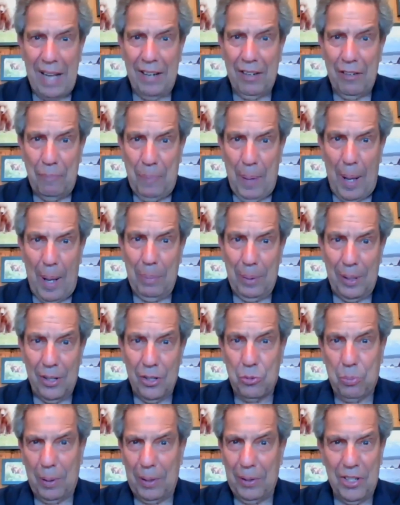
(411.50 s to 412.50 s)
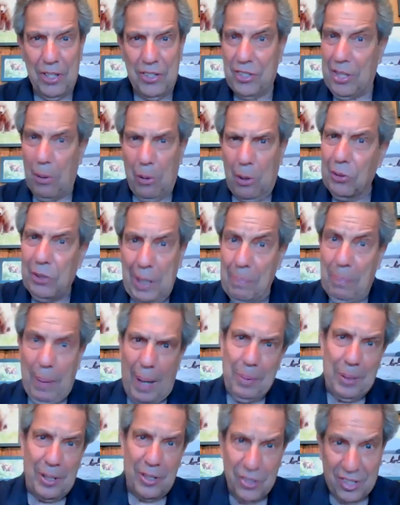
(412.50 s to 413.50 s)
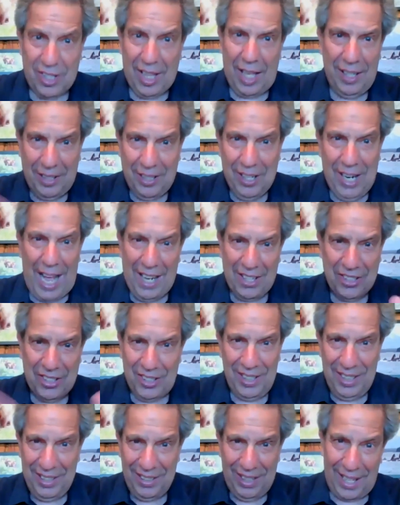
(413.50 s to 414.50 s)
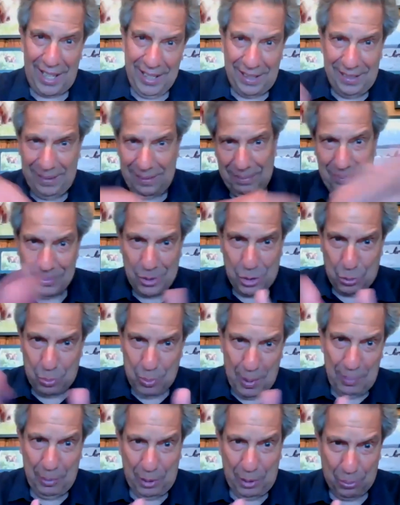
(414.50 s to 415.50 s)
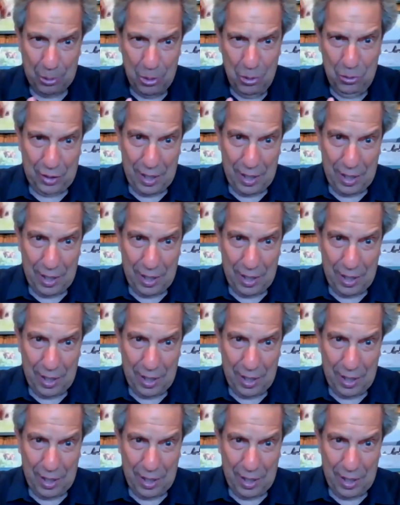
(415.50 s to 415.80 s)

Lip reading: this net of bubbles, where if they're only bubbles, they could actually like swim